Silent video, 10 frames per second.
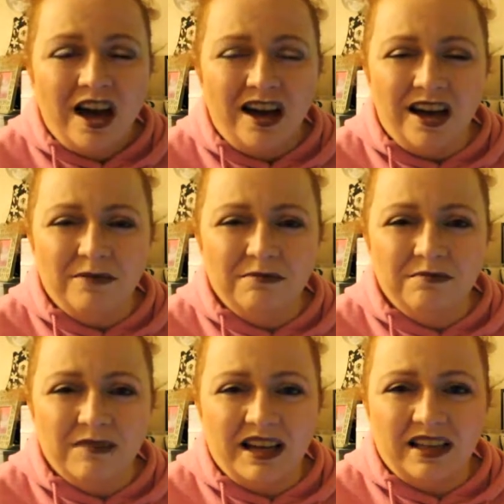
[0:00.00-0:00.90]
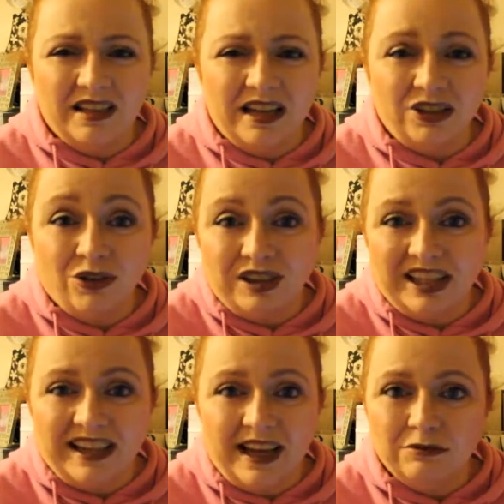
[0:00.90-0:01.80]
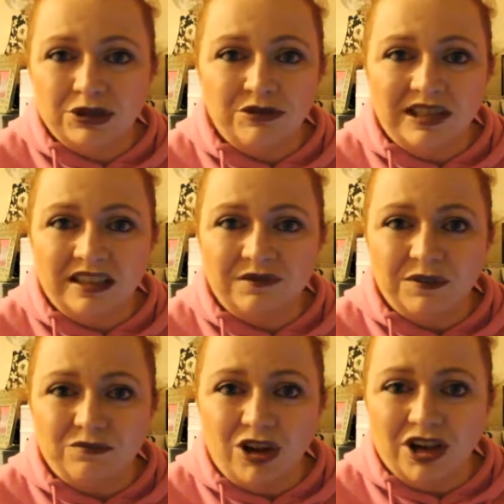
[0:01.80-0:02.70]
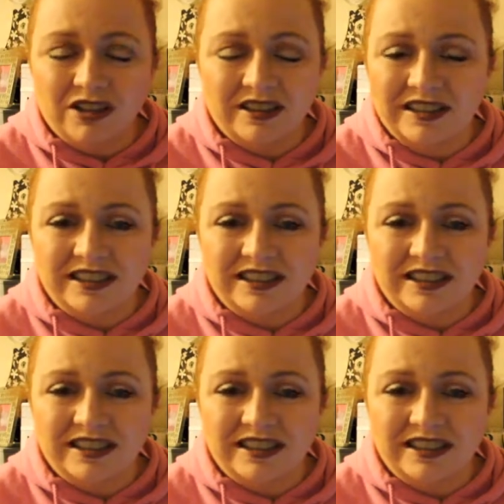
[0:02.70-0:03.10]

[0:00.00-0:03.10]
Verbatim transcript: Um, I don't think I am doing anything wrong,